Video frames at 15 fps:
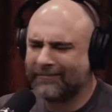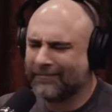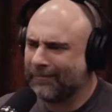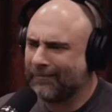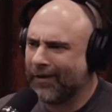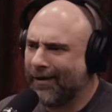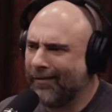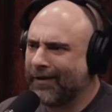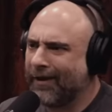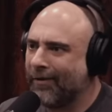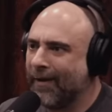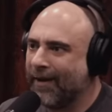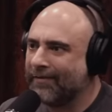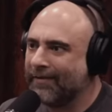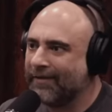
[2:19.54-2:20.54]
I don't care
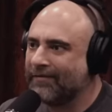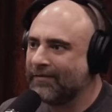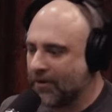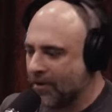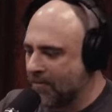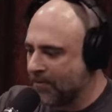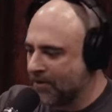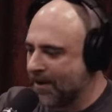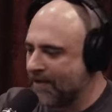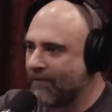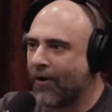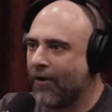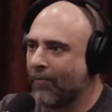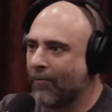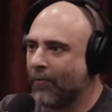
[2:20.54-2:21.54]
about this. But they've
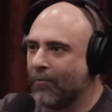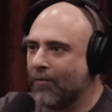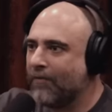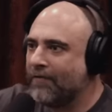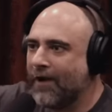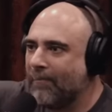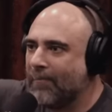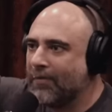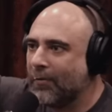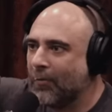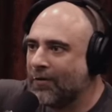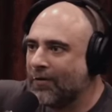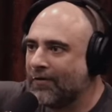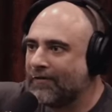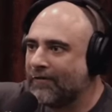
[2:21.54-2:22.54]
all we're moving up in the
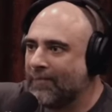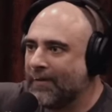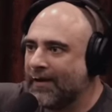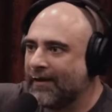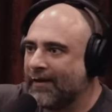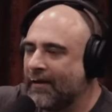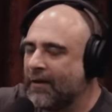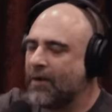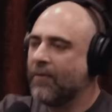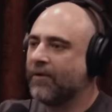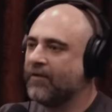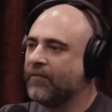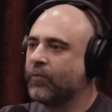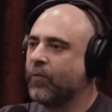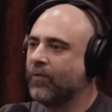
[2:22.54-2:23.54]
world of media
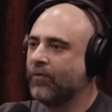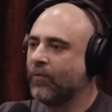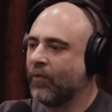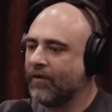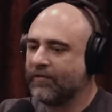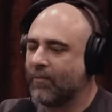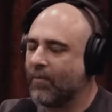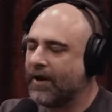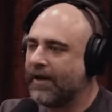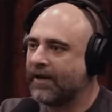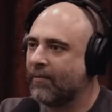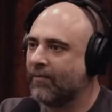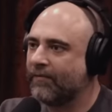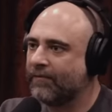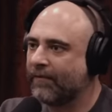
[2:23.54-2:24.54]
because wh where's the money
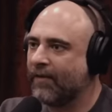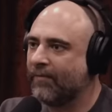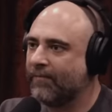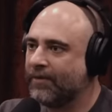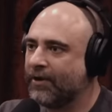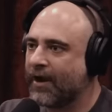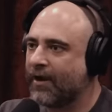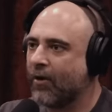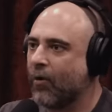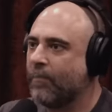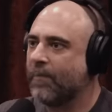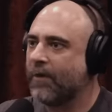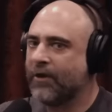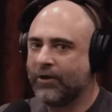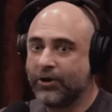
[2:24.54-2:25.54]
coming from? You got to
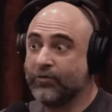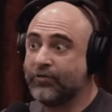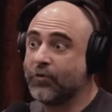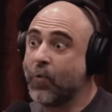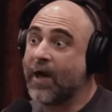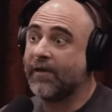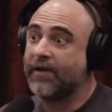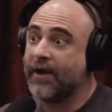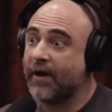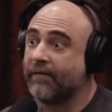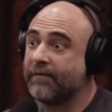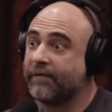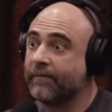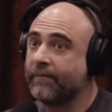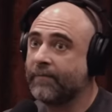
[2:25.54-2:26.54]
hope you do well
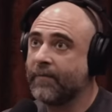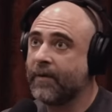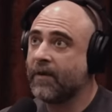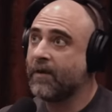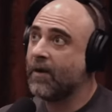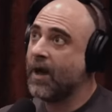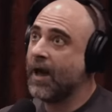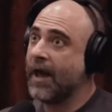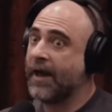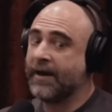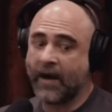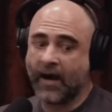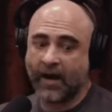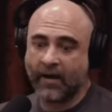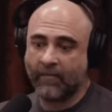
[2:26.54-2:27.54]
enough at
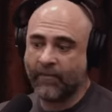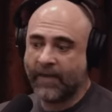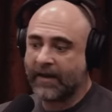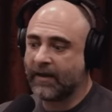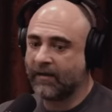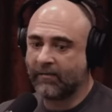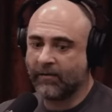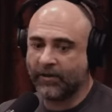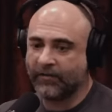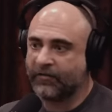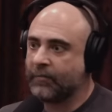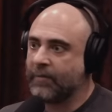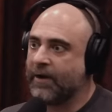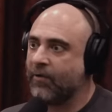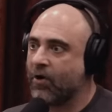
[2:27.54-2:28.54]
uh, making little
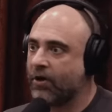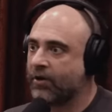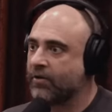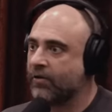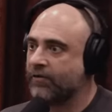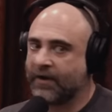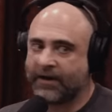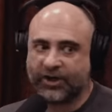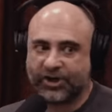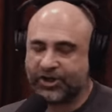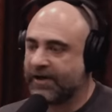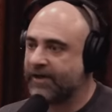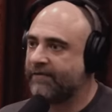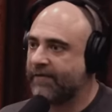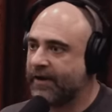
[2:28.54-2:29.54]
smear articles on a
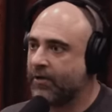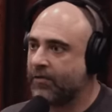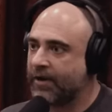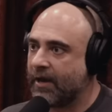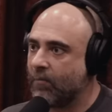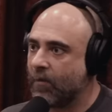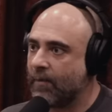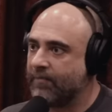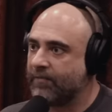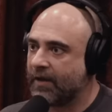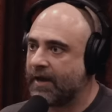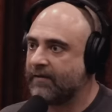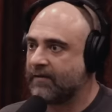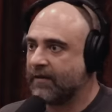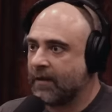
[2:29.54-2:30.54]
shitty video game
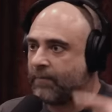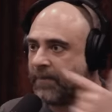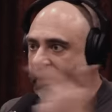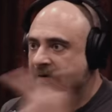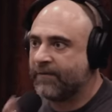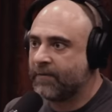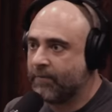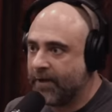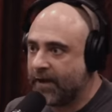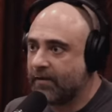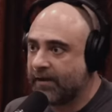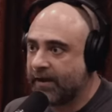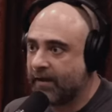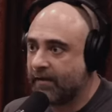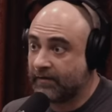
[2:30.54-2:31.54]
website to get picked for the big
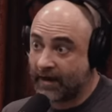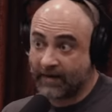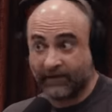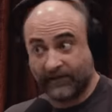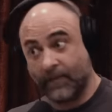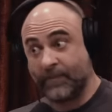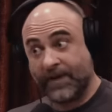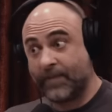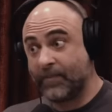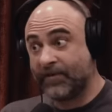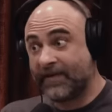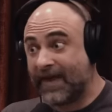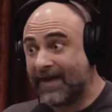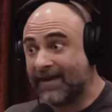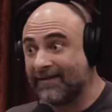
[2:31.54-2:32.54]
leagues, and some people
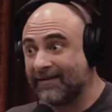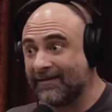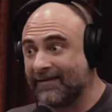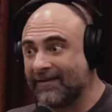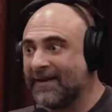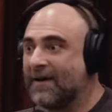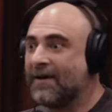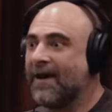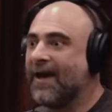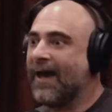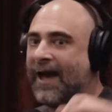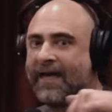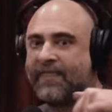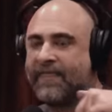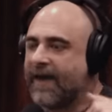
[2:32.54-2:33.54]
did. Yeah,
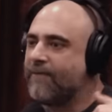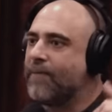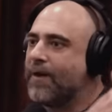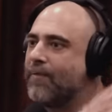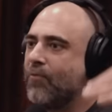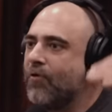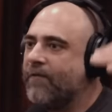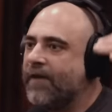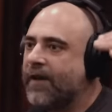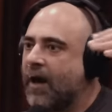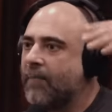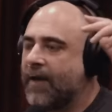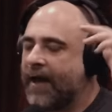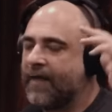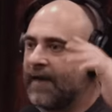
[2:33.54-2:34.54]
and they've been moving
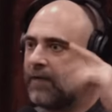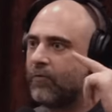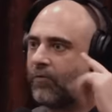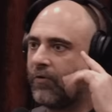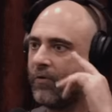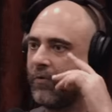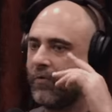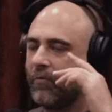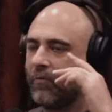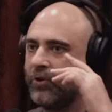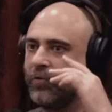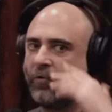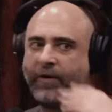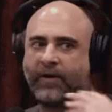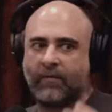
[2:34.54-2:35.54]
up, and then
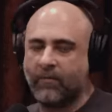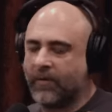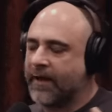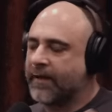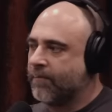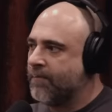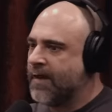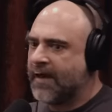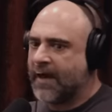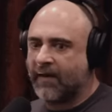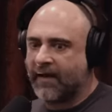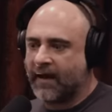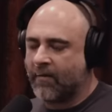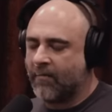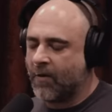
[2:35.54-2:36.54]
you like me, I
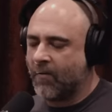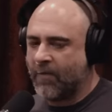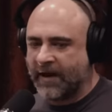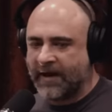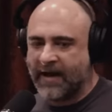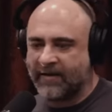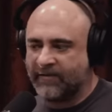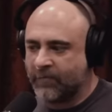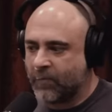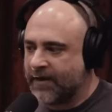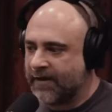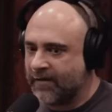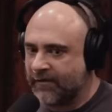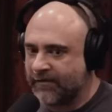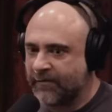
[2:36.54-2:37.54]
like I'm, oh my god,
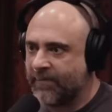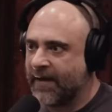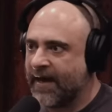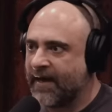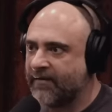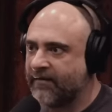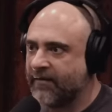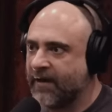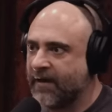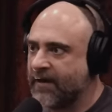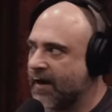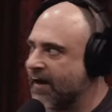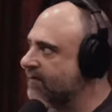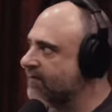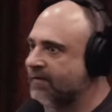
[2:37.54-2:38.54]
twenty years have passed, and then
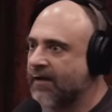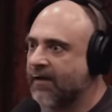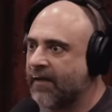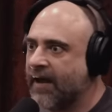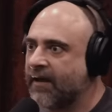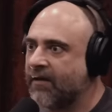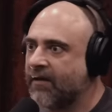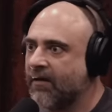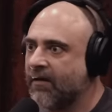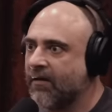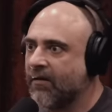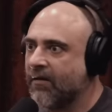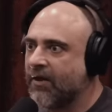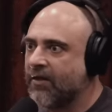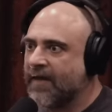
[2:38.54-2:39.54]
I see like
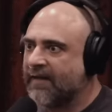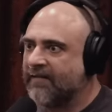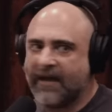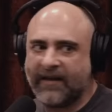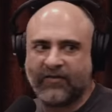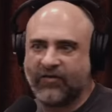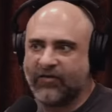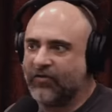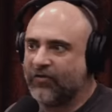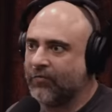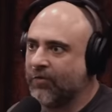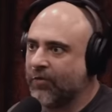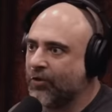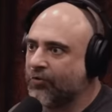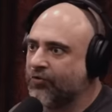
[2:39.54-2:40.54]
that's that
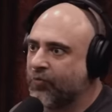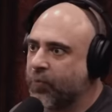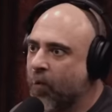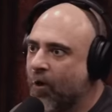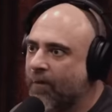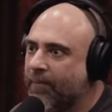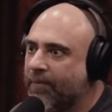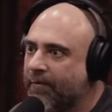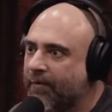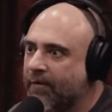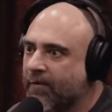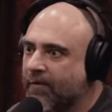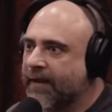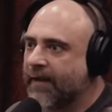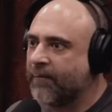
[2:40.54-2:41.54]
little twerp,
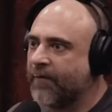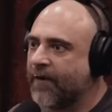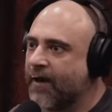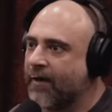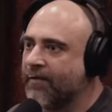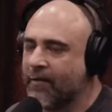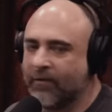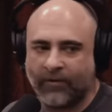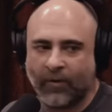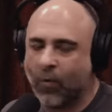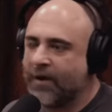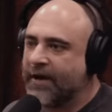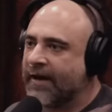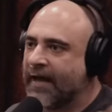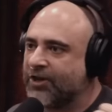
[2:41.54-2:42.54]
like if uh, the the
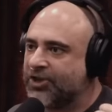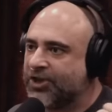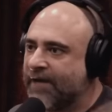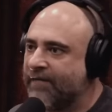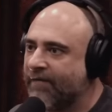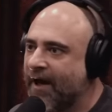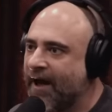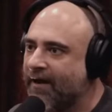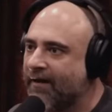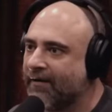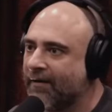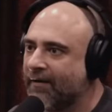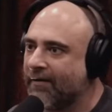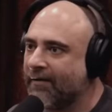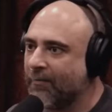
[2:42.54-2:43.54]
one that got Shane fired
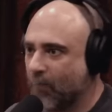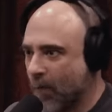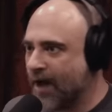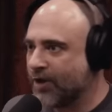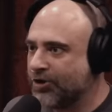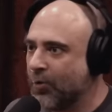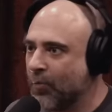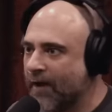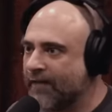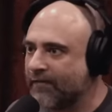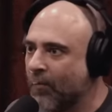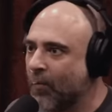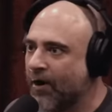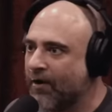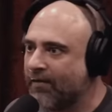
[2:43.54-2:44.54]
actually went
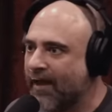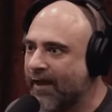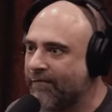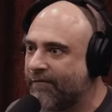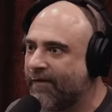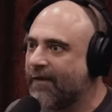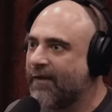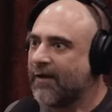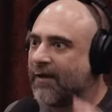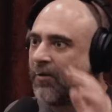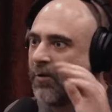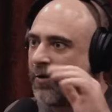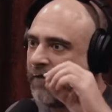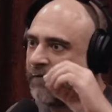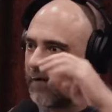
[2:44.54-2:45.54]
somewhere in life
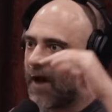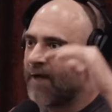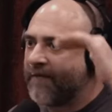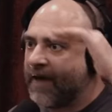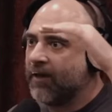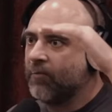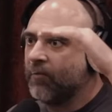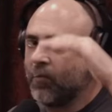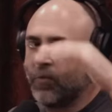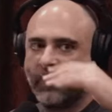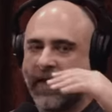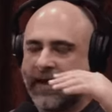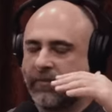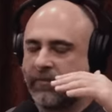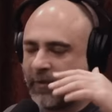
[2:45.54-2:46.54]
if I find,
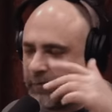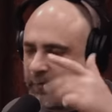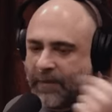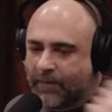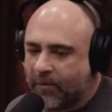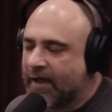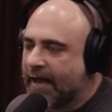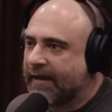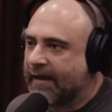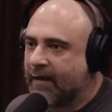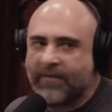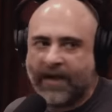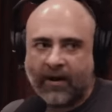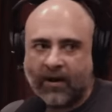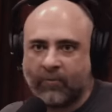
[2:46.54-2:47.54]
like, there's people like
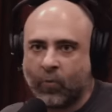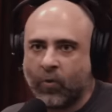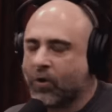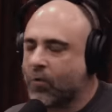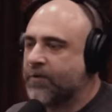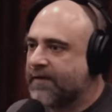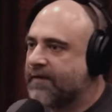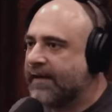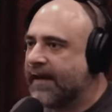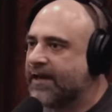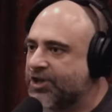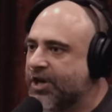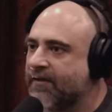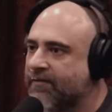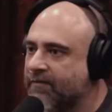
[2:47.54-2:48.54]
him that work with the
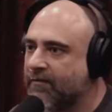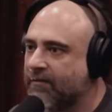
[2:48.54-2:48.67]
DHS